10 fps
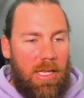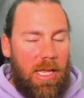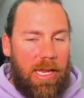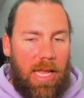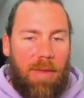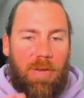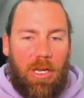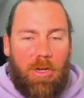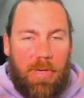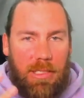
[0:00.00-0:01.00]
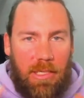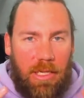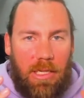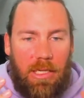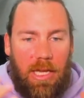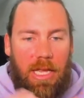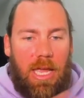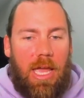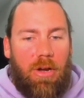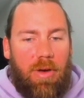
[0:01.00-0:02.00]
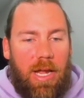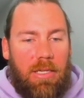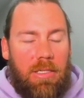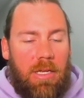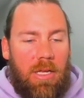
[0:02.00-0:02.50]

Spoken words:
it can be a little bit to get your head around.